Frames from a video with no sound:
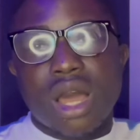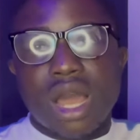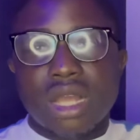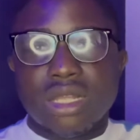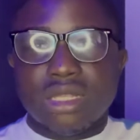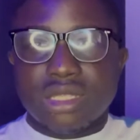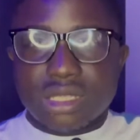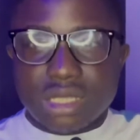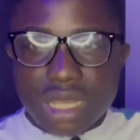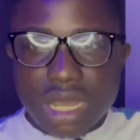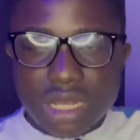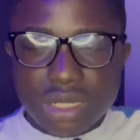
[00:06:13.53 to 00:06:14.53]
and
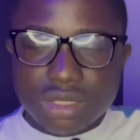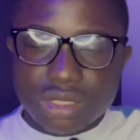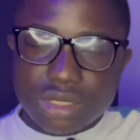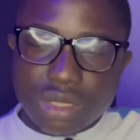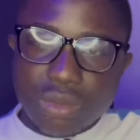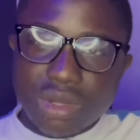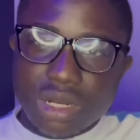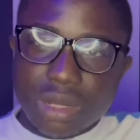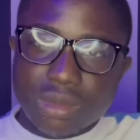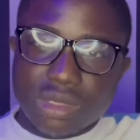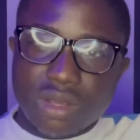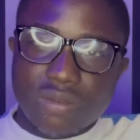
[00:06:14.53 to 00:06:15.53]
tells the domain
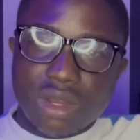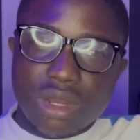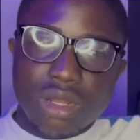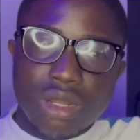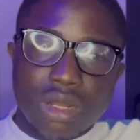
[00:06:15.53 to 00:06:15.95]
name server,